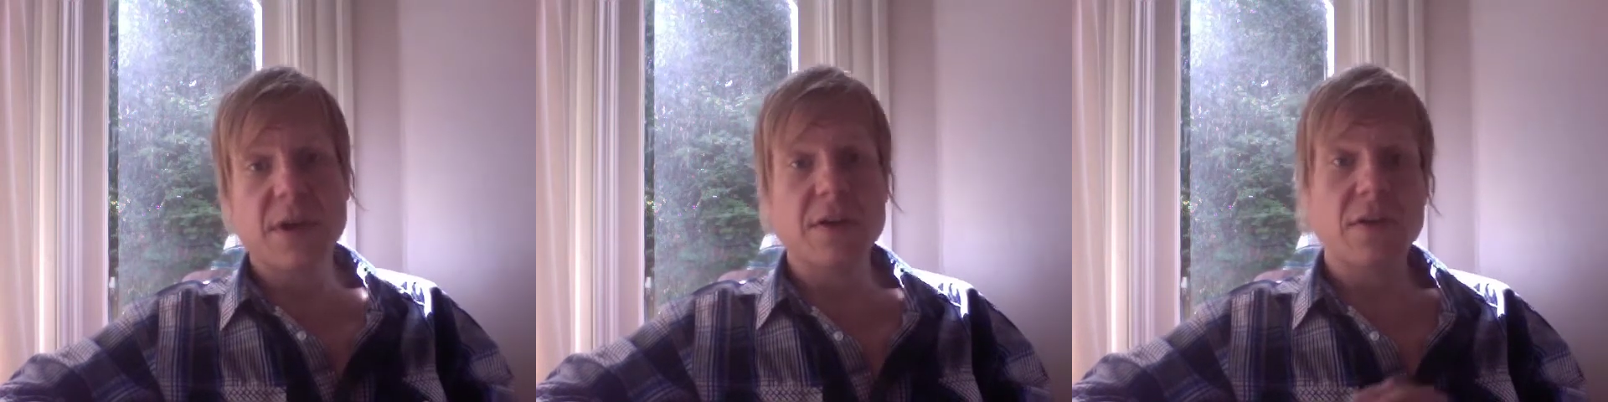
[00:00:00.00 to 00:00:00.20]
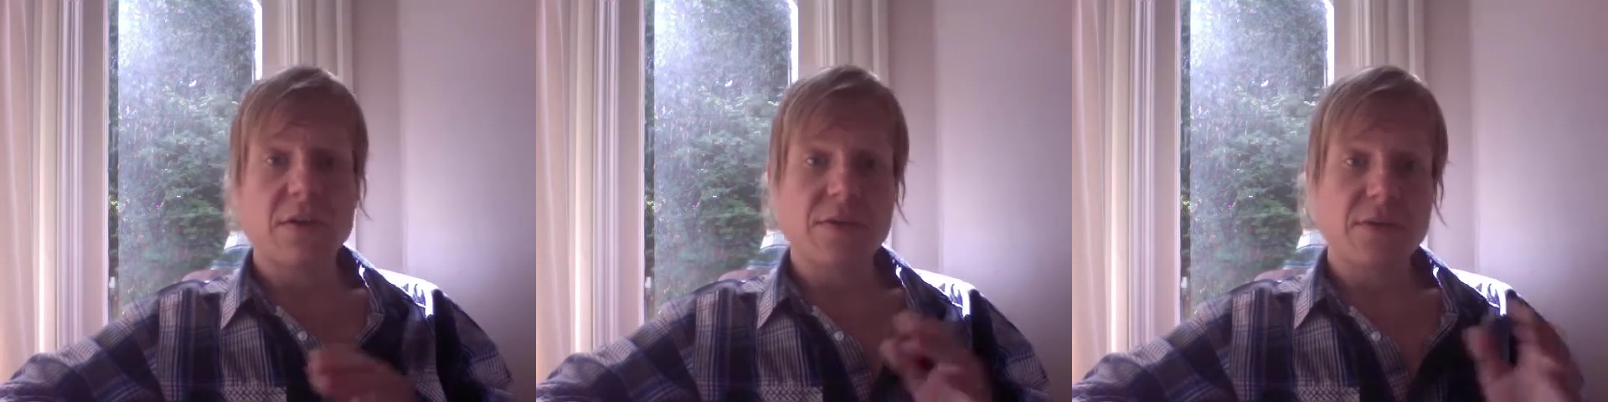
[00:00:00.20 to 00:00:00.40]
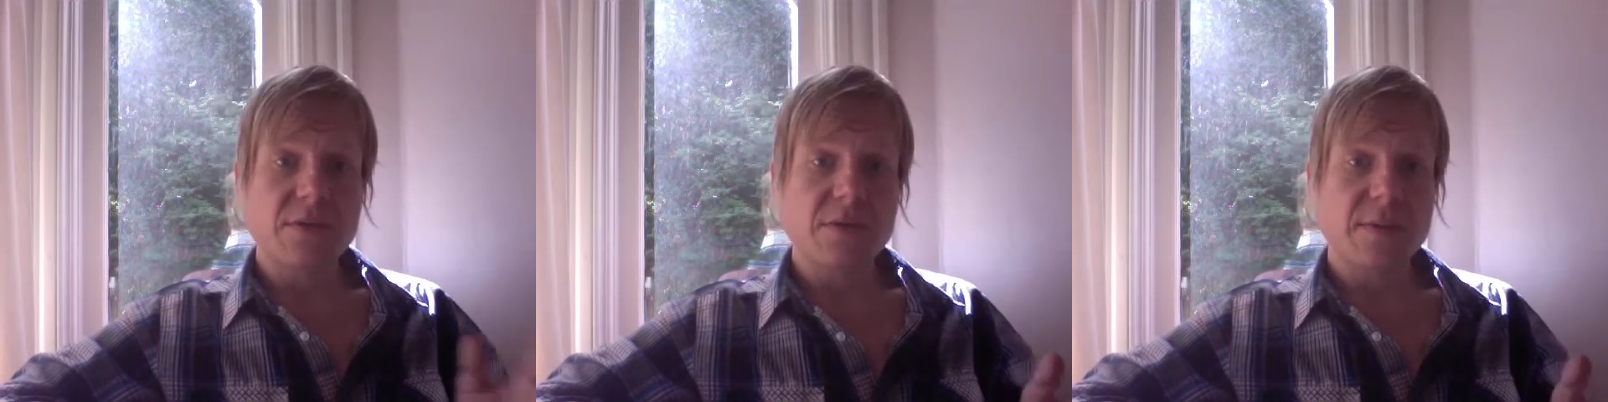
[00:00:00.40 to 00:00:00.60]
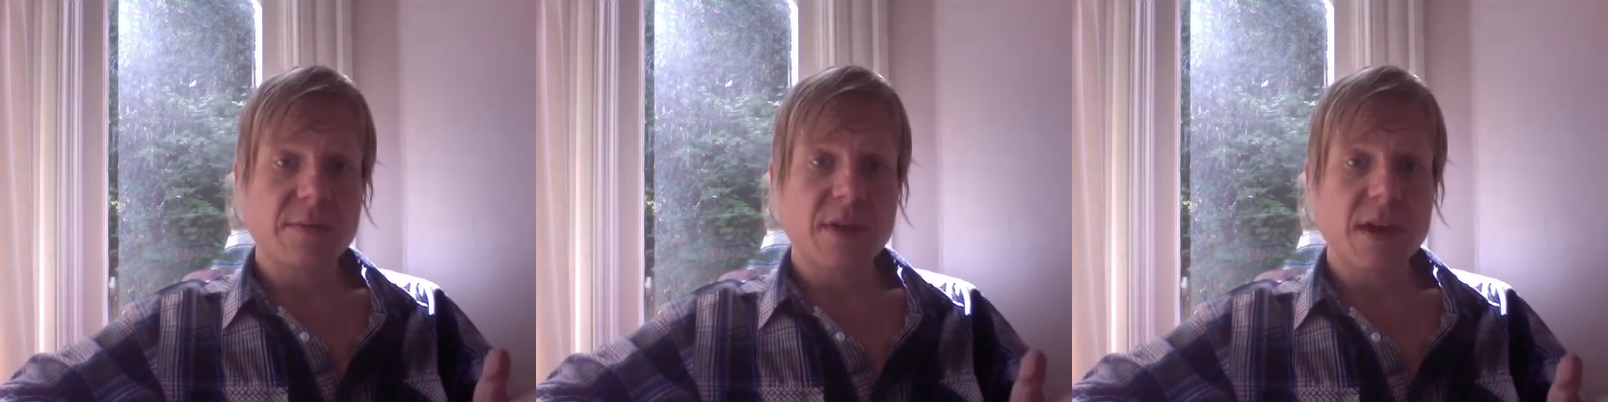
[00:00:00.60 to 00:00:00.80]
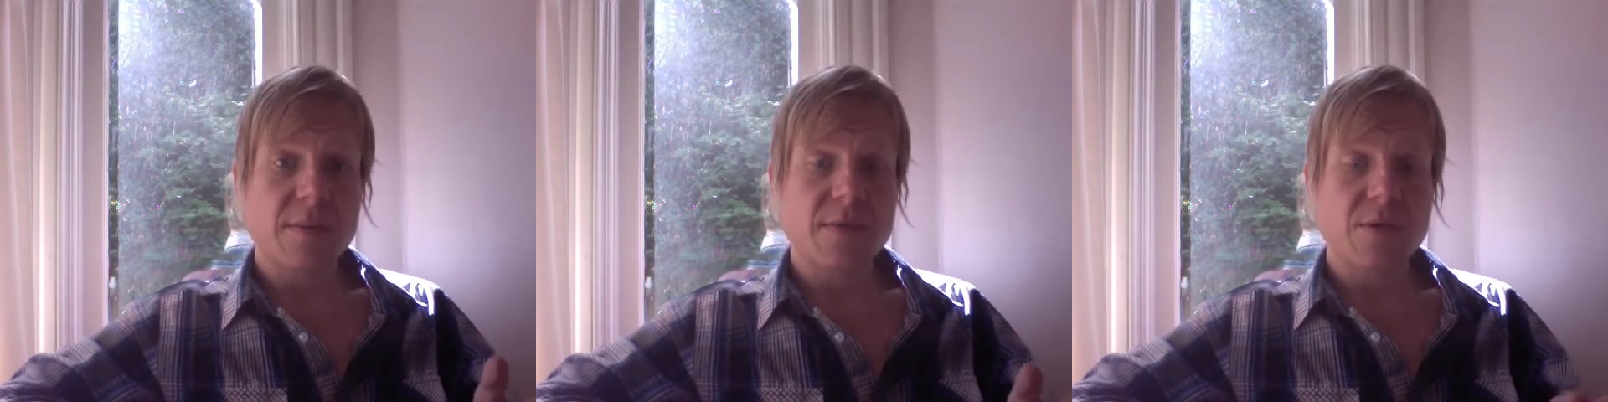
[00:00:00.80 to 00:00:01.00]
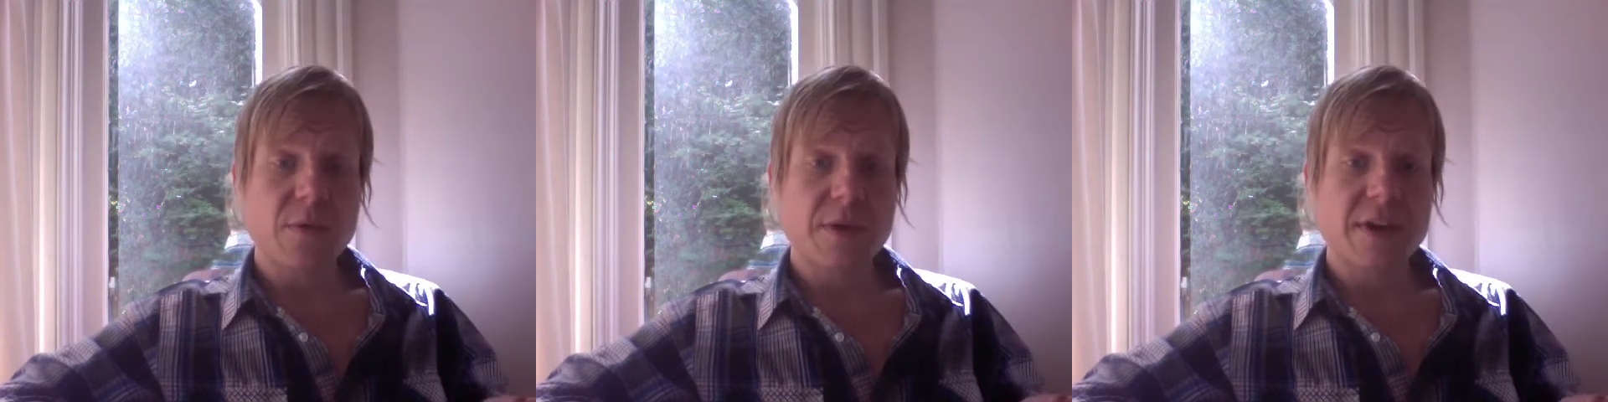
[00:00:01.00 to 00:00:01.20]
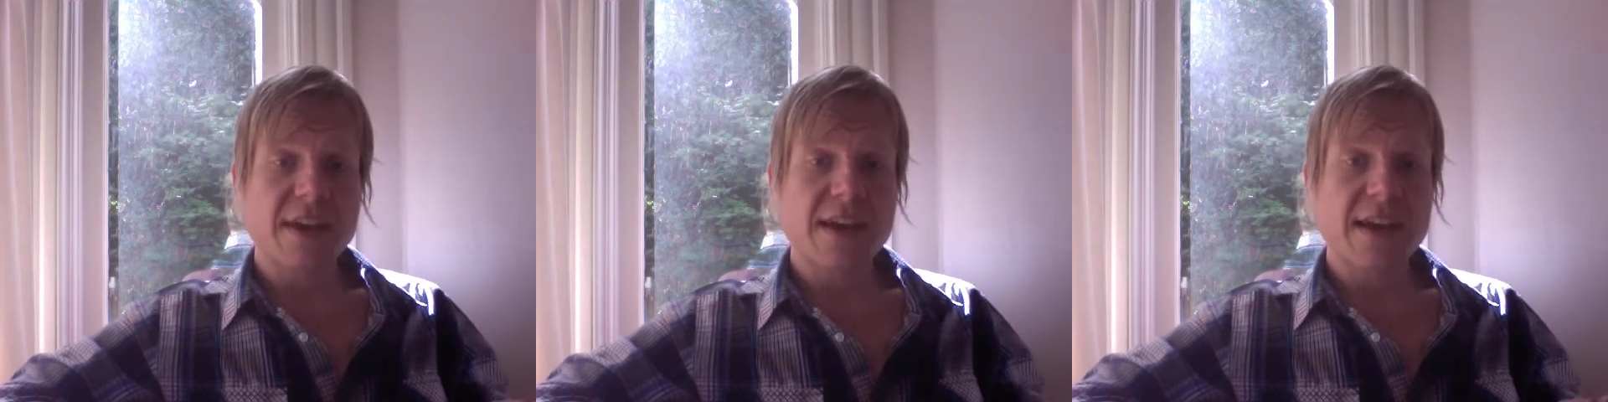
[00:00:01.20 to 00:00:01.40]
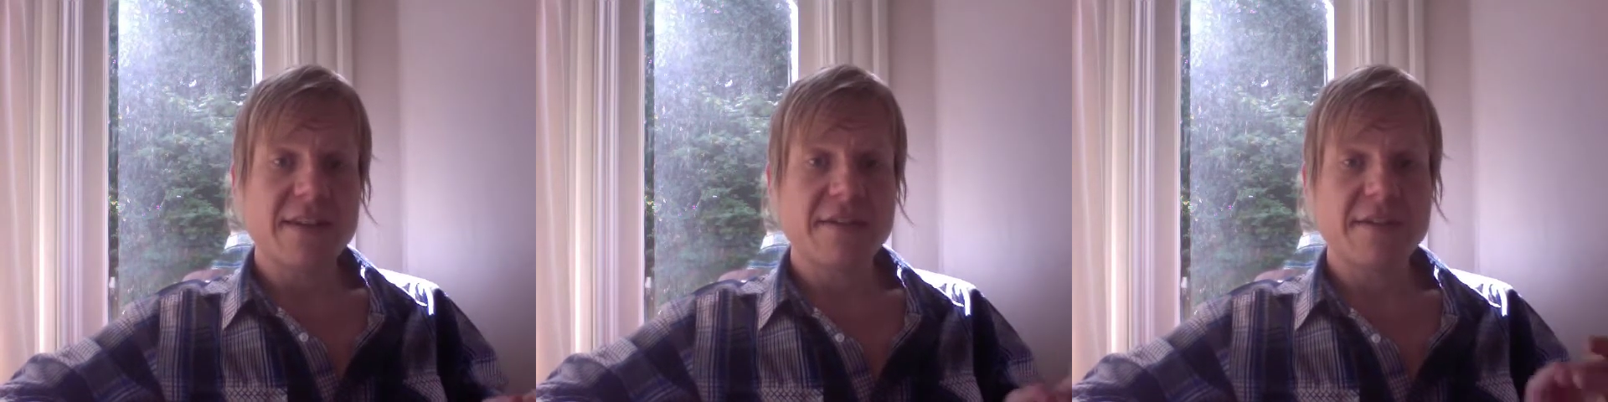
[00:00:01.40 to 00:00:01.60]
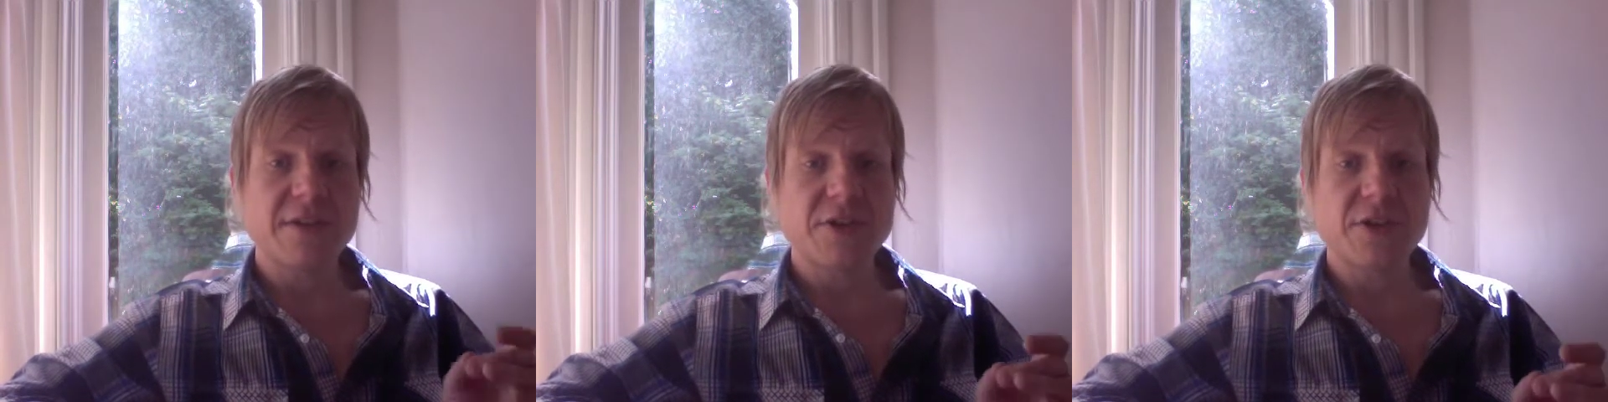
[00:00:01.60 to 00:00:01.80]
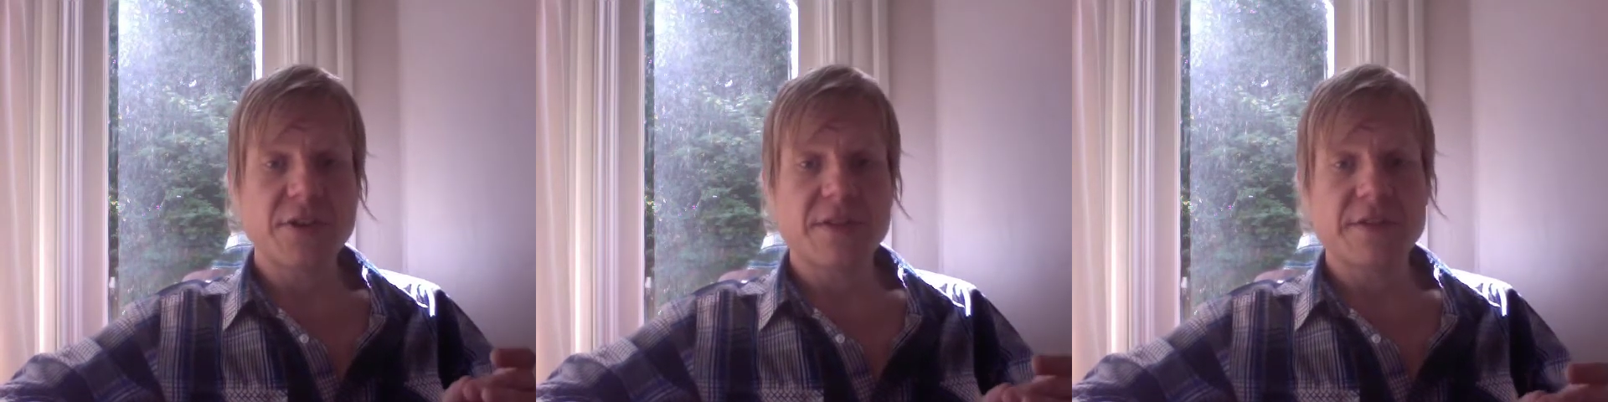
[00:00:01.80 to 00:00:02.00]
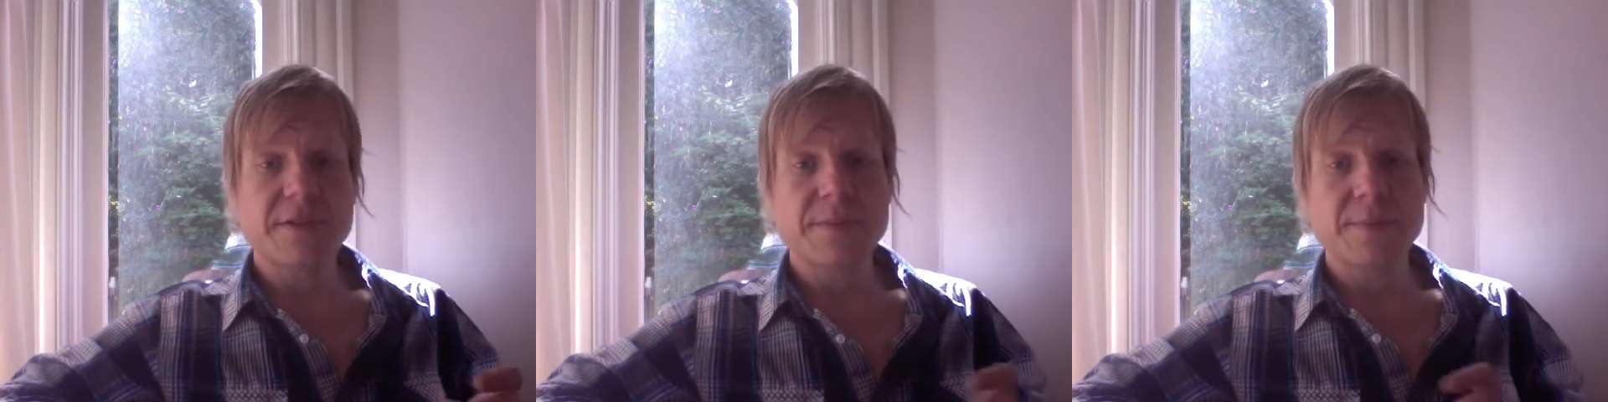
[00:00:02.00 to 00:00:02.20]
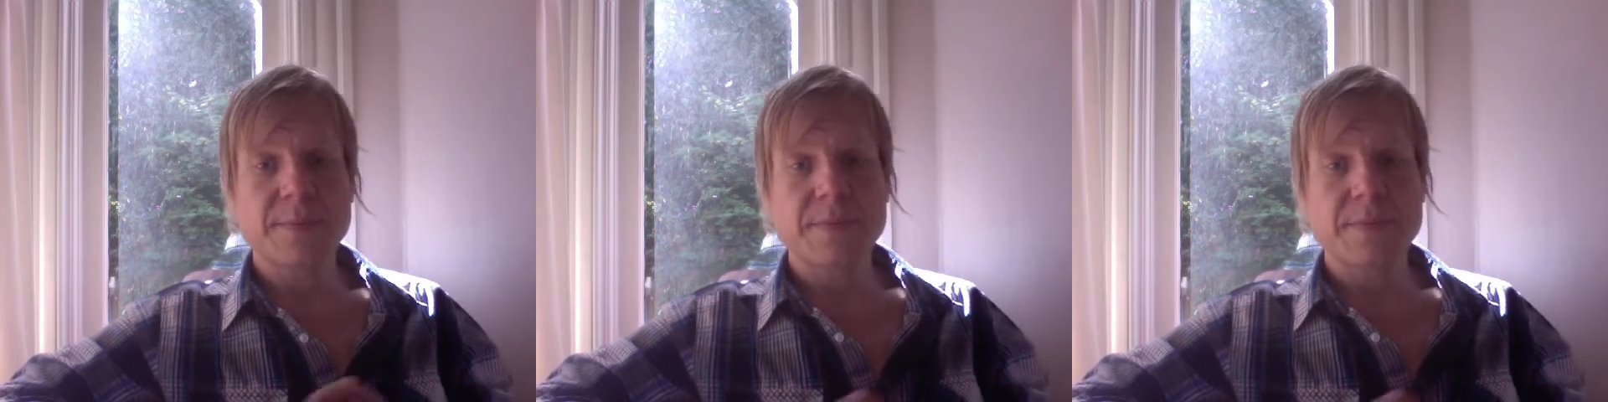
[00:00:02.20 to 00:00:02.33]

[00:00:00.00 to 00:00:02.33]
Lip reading: and also sometimes work against each other,